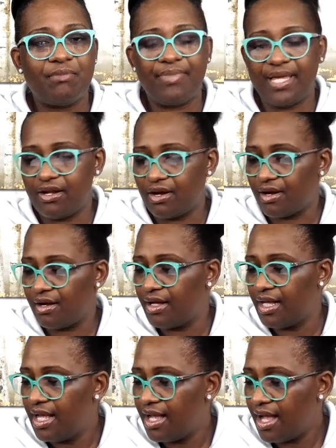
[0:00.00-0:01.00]
a big girl.
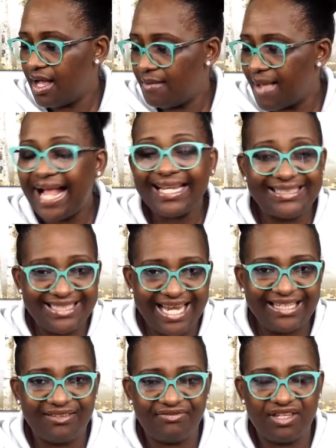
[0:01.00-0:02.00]
I can
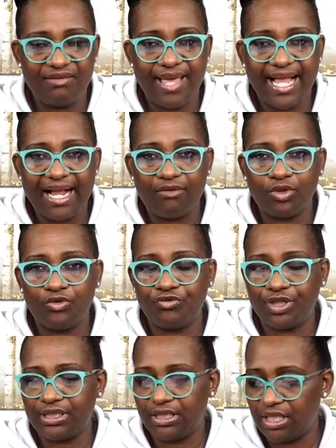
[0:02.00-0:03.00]
take the feedback. I would
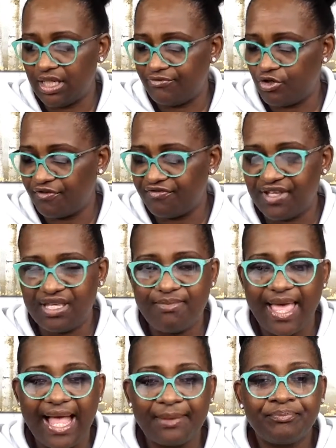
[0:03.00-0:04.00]
really love your
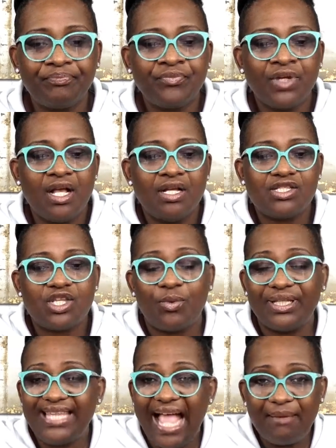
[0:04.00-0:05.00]
feedback. So,
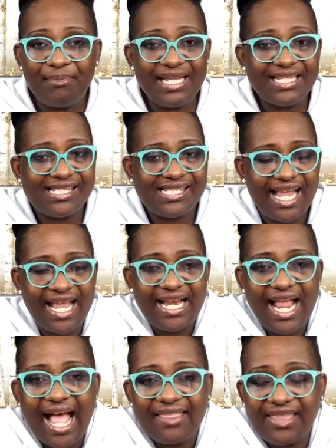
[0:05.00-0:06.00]
with that being
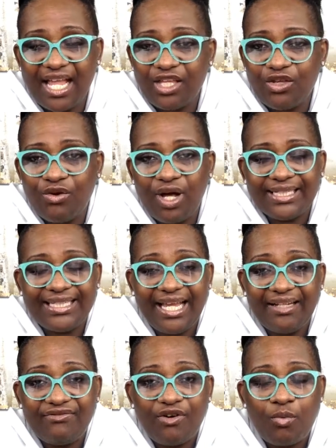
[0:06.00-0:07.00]
said, I thank you
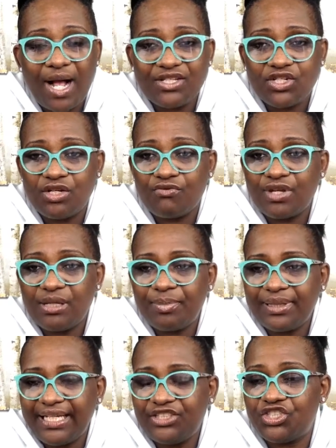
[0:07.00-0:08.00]
again for watching the
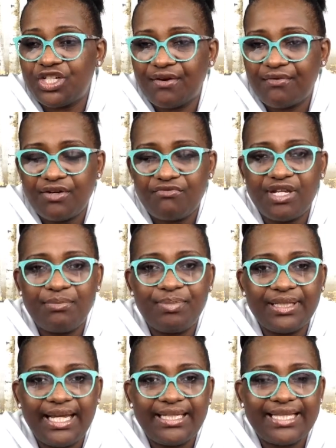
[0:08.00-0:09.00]
replay, sharing the
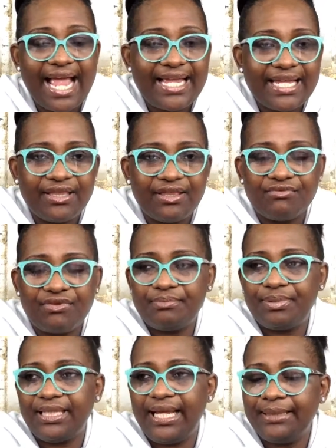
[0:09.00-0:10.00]
replay, liking the
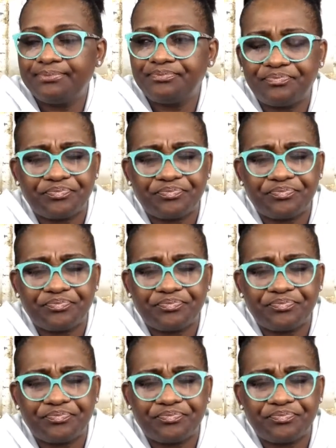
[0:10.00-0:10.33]
replay,